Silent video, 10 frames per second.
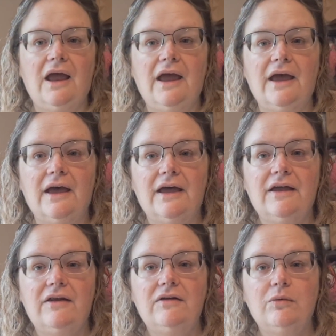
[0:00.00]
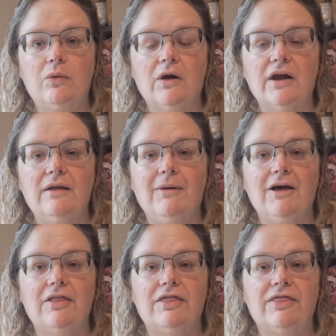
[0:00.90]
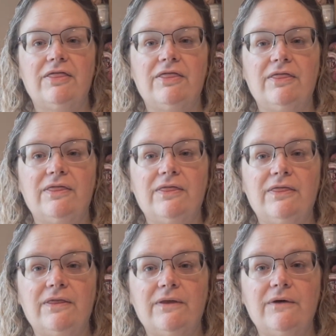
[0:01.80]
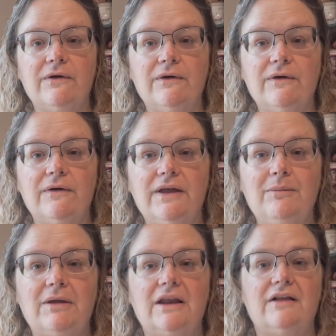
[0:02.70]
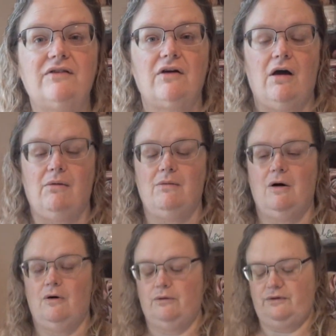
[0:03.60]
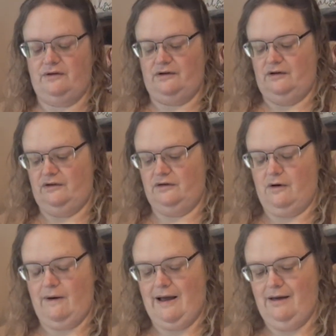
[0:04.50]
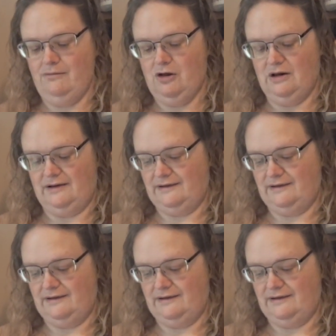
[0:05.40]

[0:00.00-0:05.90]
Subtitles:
And we're at about 30 minutes almost. So I'm going to